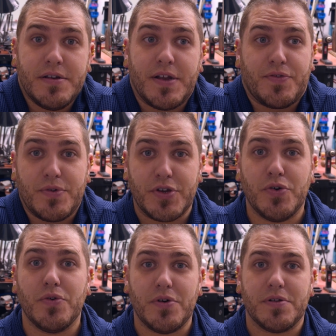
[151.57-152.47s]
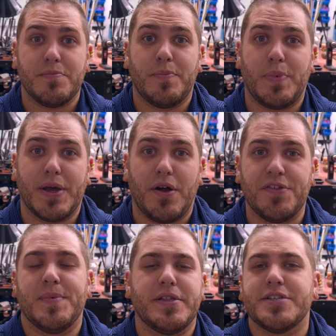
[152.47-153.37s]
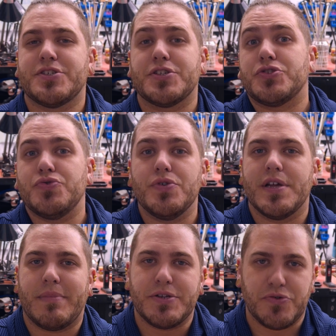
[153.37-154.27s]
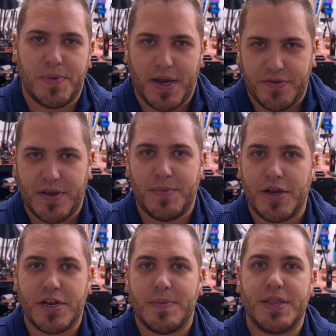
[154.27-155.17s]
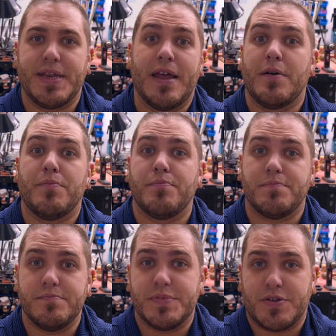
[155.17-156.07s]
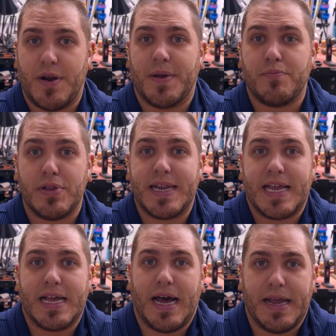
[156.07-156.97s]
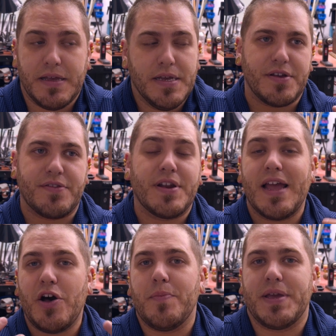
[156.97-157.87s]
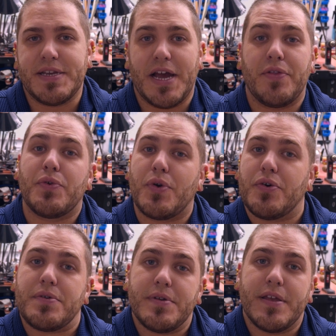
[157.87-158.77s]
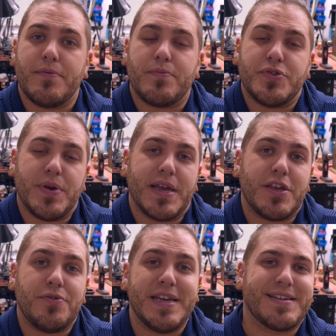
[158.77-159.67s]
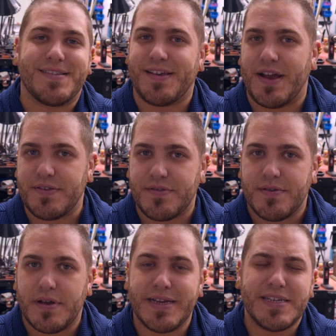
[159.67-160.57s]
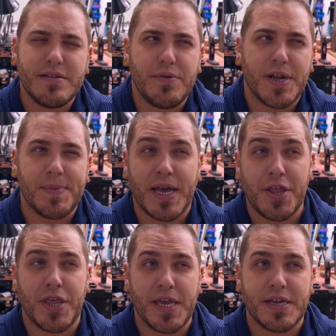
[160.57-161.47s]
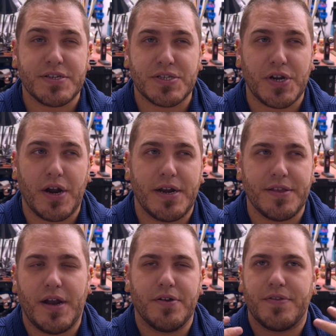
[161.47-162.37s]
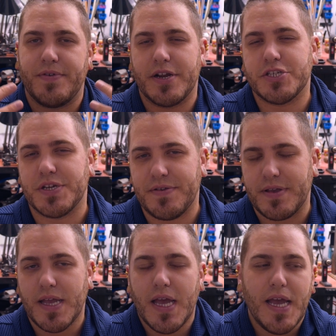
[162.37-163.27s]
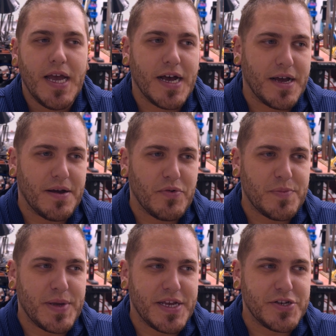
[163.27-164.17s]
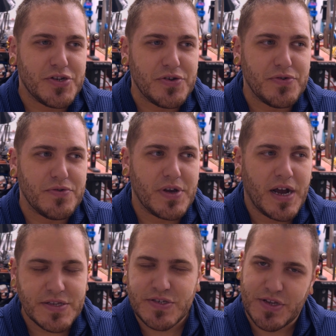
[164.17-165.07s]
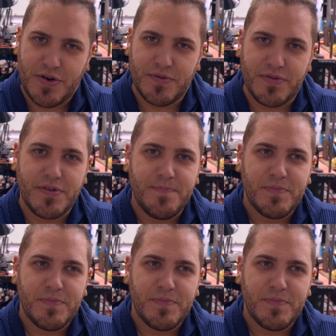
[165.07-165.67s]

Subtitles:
It's really cool, but ultimately it's just a tool in my toolbox. I'm not going to be the nano ceramic plating guy. It's going to help me down the road doing unique designs. Ideally, what I'm kind of thinking to start is, I know it's very cheesy, would be to cut stones,